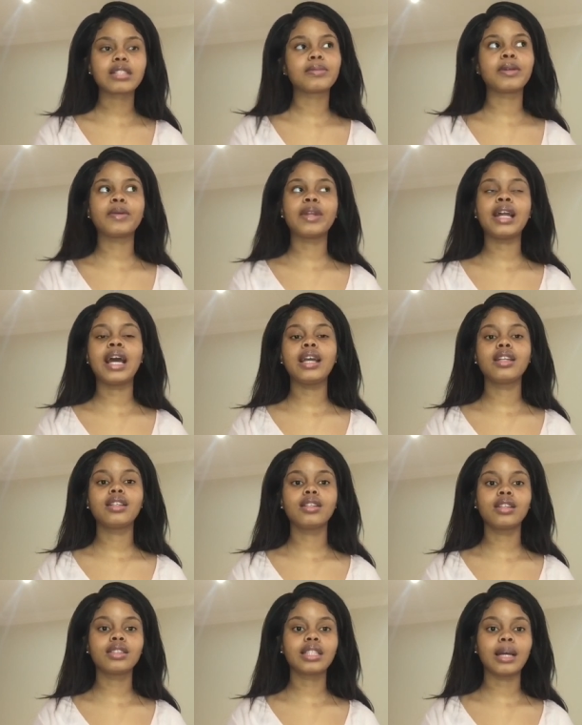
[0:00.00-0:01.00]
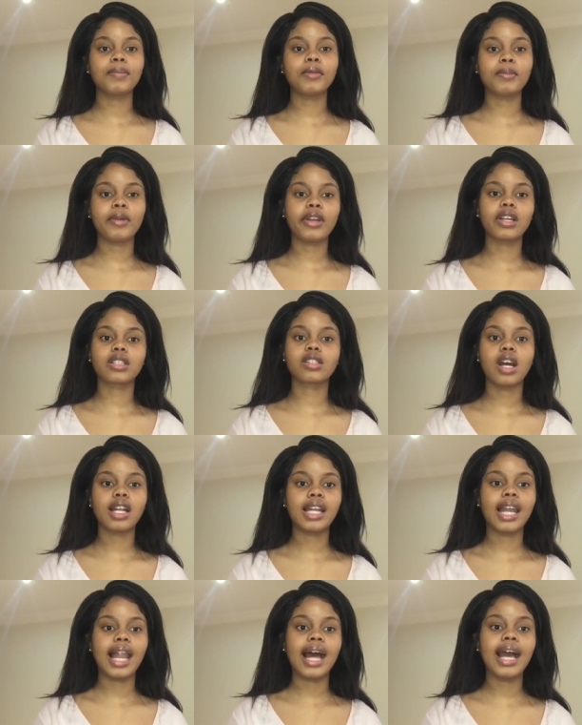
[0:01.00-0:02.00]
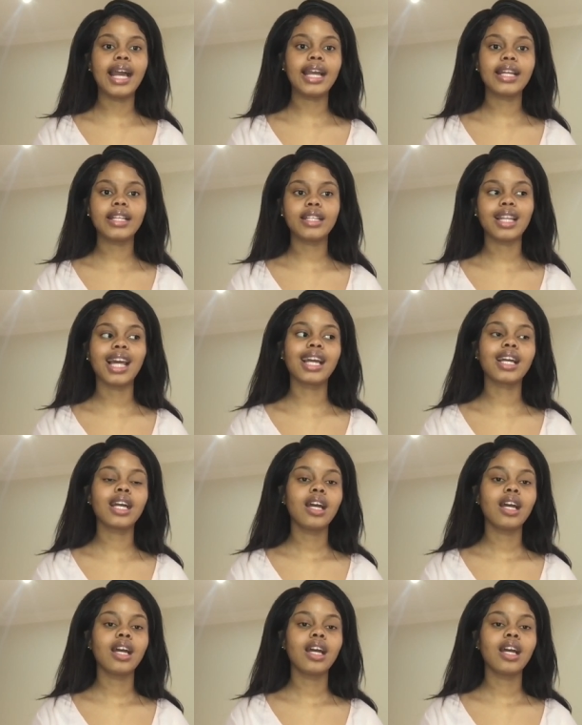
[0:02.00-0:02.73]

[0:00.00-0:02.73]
but when I looked up the products online, like